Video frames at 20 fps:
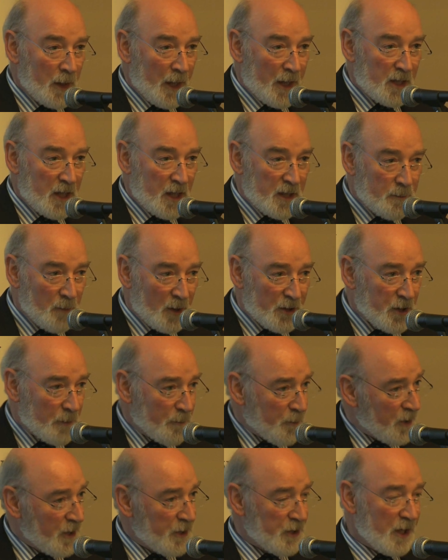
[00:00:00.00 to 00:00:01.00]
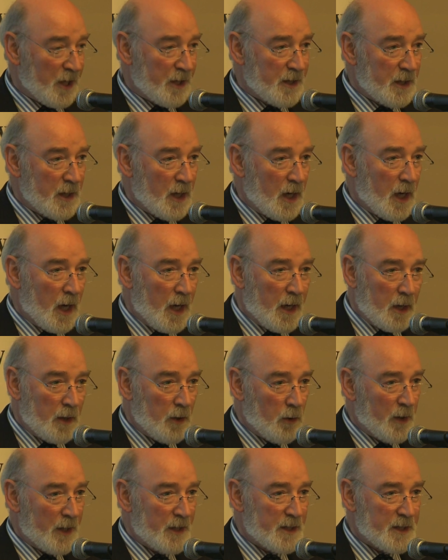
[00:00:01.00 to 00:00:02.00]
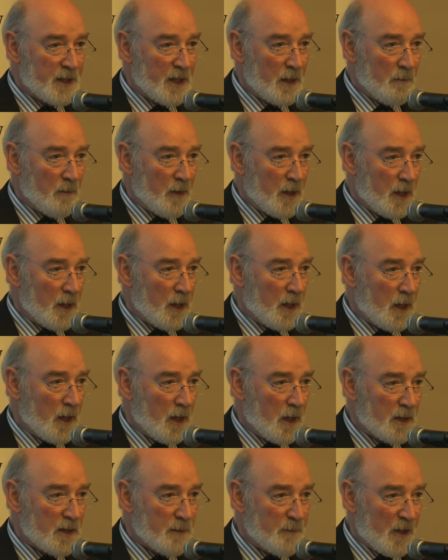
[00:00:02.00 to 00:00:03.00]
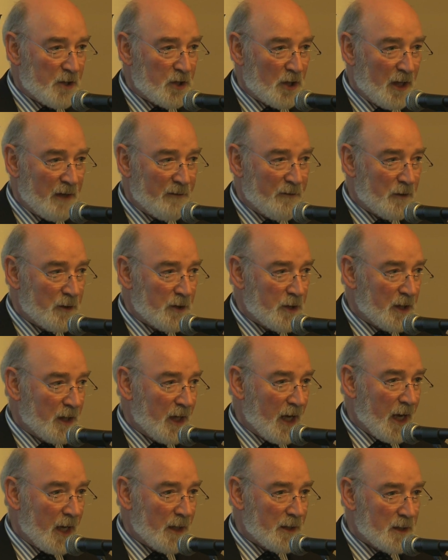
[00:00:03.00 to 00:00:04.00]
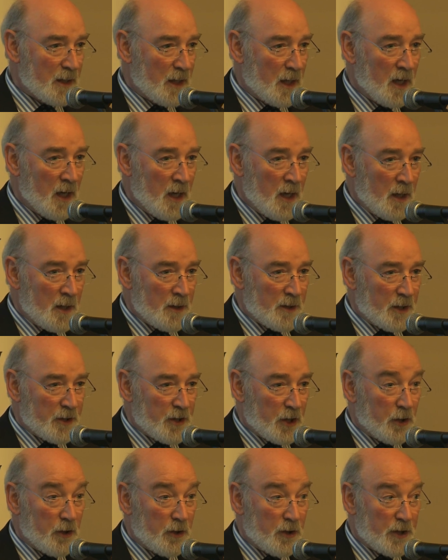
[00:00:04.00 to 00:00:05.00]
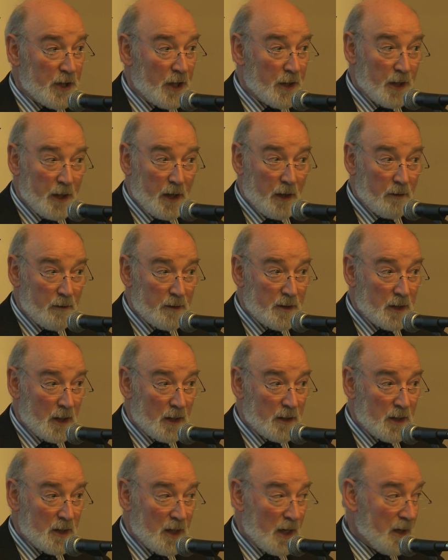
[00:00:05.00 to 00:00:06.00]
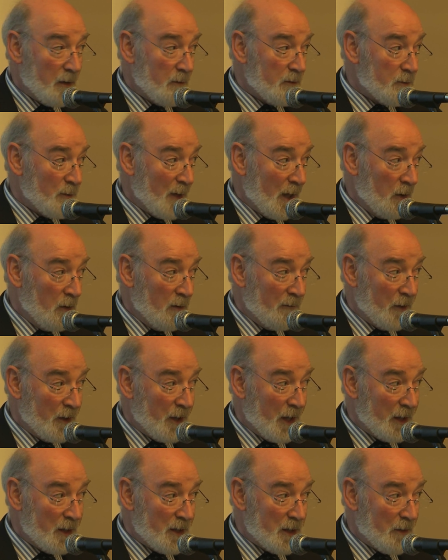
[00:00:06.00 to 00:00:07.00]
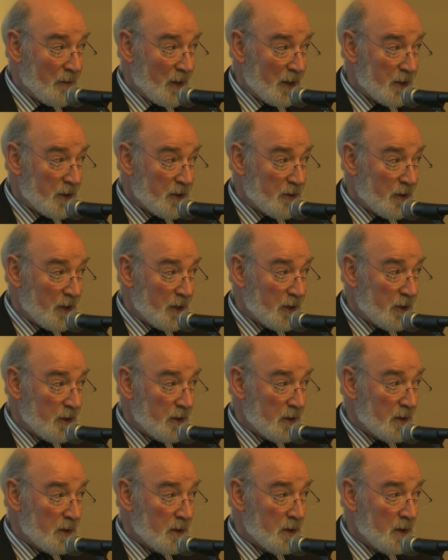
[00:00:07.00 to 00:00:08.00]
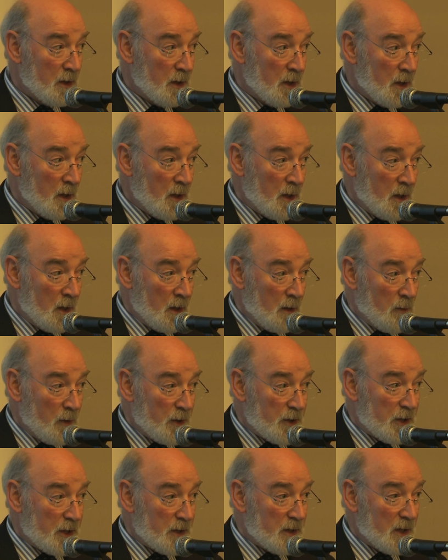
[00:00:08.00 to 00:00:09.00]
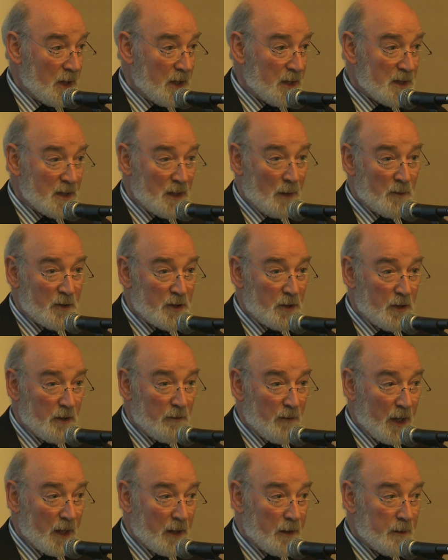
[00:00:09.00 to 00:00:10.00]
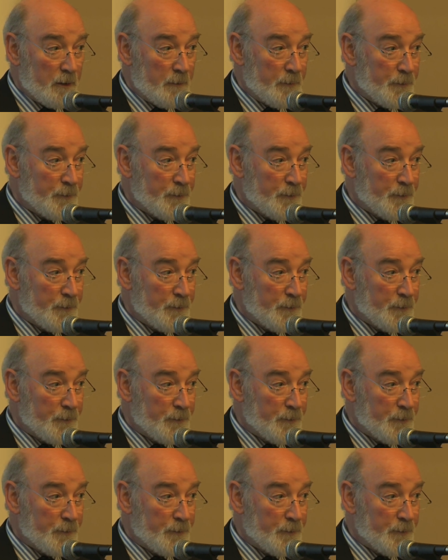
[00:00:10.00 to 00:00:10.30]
it's much appreciated, and I know his team made a special effort to get such a good turnout tonight. There was well over 90 registrations, which is some sort of record.